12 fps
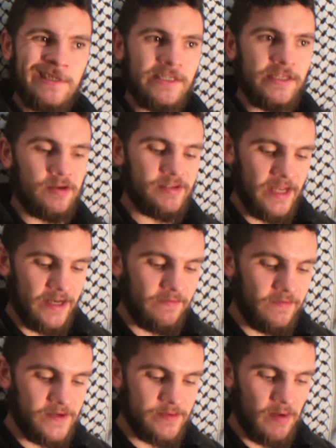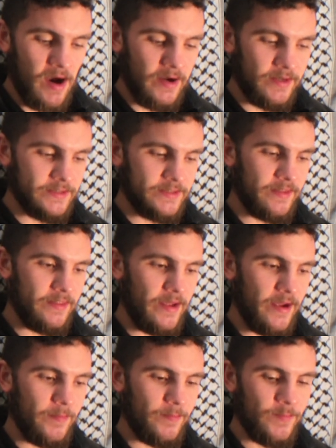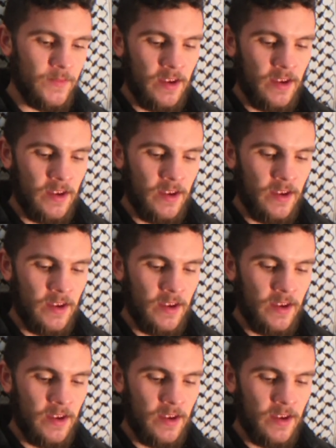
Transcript: you know, ten to fifteen miles in them.